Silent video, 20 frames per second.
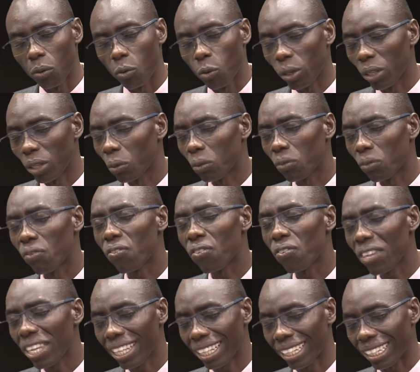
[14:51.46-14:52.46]
We don't
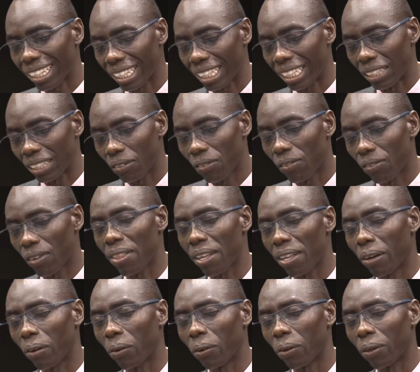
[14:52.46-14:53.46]
feel, Father
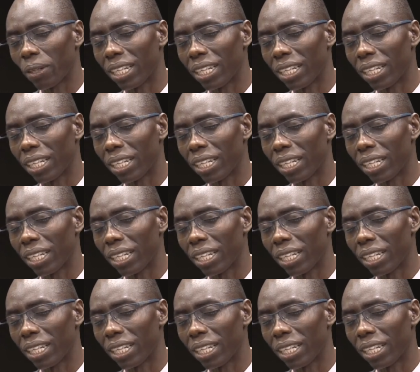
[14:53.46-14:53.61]
Lord,